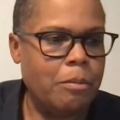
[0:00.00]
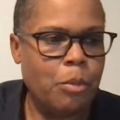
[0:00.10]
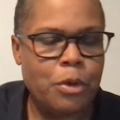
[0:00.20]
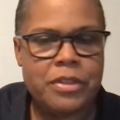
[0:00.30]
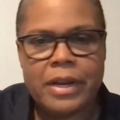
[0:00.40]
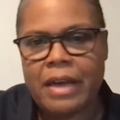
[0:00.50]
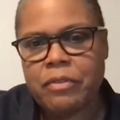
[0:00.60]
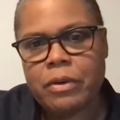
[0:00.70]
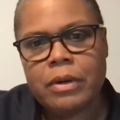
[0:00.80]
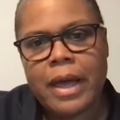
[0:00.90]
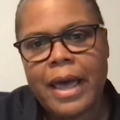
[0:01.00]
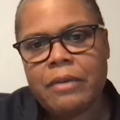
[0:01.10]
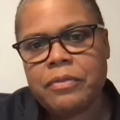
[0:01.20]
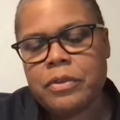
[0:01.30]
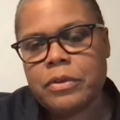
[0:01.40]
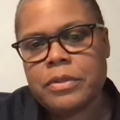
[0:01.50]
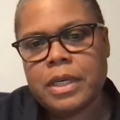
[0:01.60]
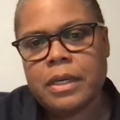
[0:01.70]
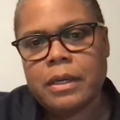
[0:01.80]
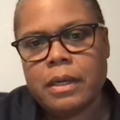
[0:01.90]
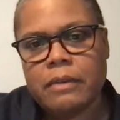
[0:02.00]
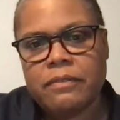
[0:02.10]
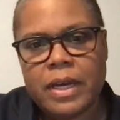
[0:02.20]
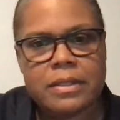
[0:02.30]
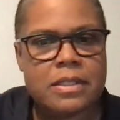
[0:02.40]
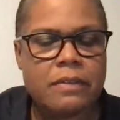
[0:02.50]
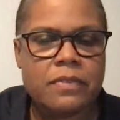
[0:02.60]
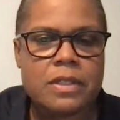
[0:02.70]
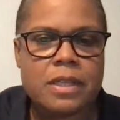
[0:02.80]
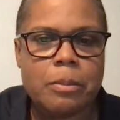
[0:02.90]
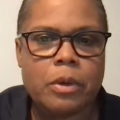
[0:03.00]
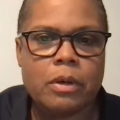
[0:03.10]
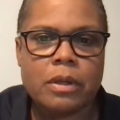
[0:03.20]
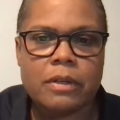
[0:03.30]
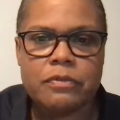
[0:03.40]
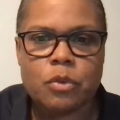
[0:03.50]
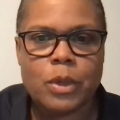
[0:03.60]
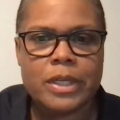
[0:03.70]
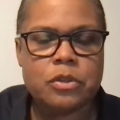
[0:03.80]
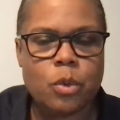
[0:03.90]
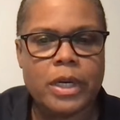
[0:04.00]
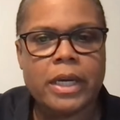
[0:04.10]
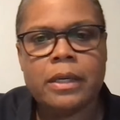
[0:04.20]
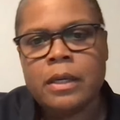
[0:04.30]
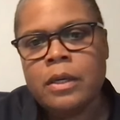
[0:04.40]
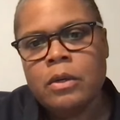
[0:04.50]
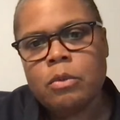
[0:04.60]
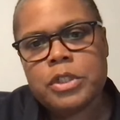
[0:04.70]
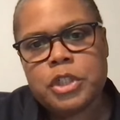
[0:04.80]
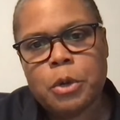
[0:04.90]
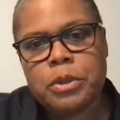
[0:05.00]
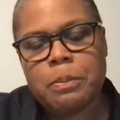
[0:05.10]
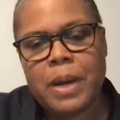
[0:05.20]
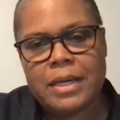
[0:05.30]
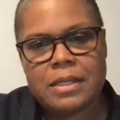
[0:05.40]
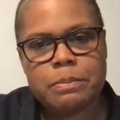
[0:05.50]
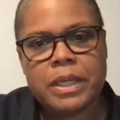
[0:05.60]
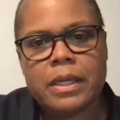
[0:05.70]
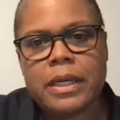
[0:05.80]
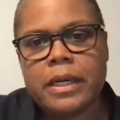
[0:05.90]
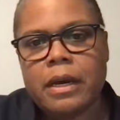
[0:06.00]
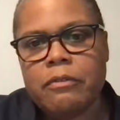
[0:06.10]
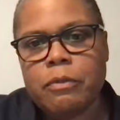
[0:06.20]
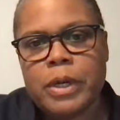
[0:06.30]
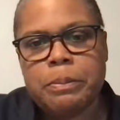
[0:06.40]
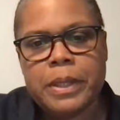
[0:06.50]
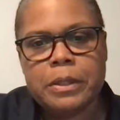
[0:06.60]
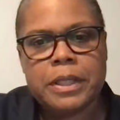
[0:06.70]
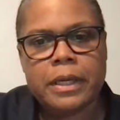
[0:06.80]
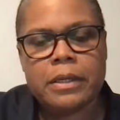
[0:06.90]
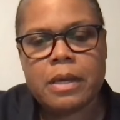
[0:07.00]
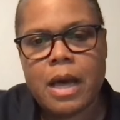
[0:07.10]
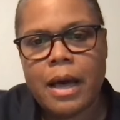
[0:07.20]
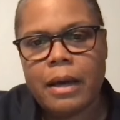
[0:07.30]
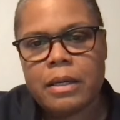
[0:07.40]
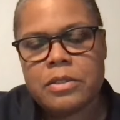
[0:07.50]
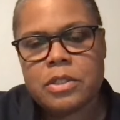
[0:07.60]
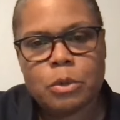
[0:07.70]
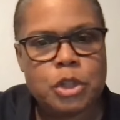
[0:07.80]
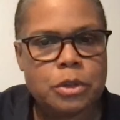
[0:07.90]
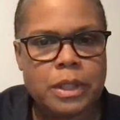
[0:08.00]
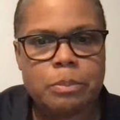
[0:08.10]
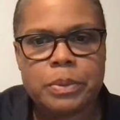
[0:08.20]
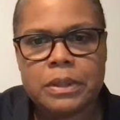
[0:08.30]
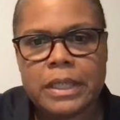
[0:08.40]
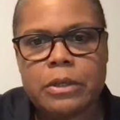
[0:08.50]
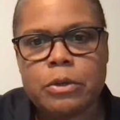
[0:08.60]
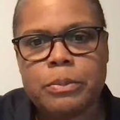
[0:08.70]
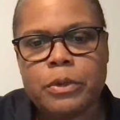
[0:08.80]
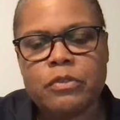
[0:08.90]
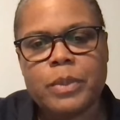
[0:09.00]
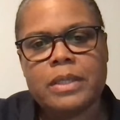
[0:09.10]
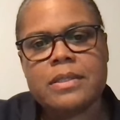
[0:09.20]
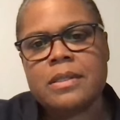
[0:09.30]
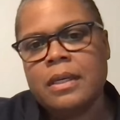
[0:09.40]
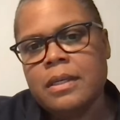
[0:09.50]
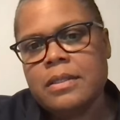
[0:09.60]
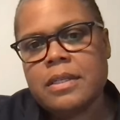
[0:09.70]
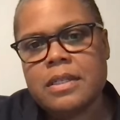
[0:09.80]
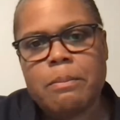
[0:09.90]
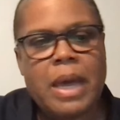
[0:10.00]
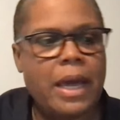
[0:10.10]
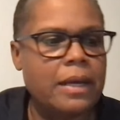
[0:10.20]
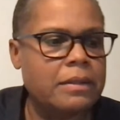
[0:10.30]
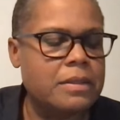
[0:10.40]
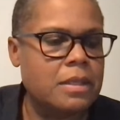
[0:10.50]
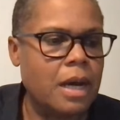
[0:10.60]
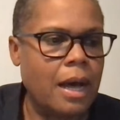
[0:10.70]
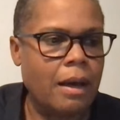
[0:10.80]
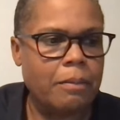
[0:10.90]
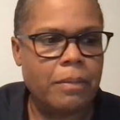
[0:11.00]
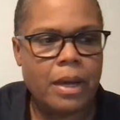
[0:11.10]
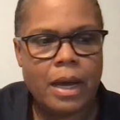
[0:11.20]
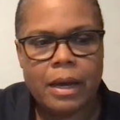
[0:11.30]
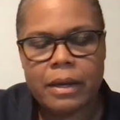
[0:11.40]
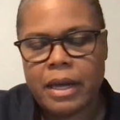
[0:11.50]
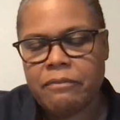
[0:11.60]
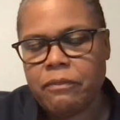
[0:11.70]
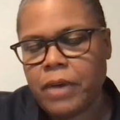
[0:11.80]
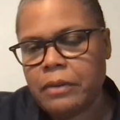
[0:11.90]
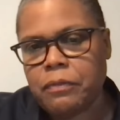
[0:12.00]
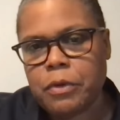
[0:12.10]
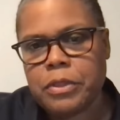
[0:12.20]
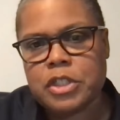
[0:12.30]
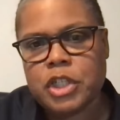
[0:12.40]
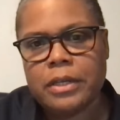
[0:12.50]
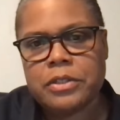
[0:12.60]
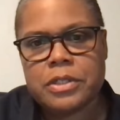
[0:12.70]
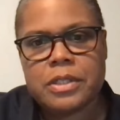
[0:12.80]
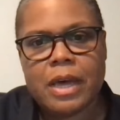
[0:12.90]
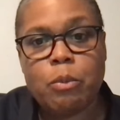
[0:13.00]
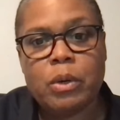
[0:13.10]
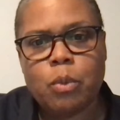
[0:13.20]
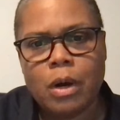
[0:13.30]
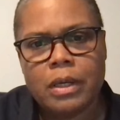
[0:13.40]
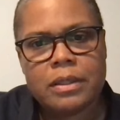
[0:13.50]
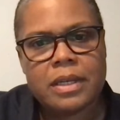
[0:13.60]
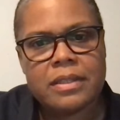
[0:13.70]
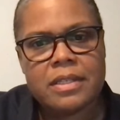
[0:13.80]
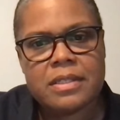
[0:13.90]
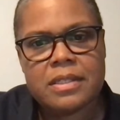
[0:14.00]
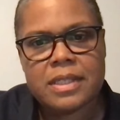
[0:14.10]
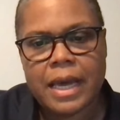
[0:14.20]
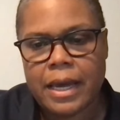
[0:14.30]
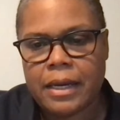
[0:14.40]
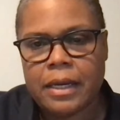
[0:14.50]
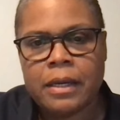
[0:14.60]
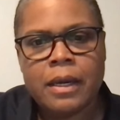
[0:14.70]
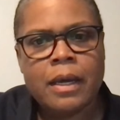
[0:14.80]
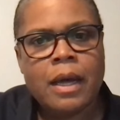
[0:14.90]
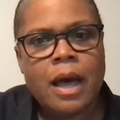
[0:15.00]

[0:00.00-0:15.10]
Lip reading: more than ever, after the events of the summer of 2020, which showed the possibility of rebuilding social and political movements to demand and fight for the changes that we want in this society,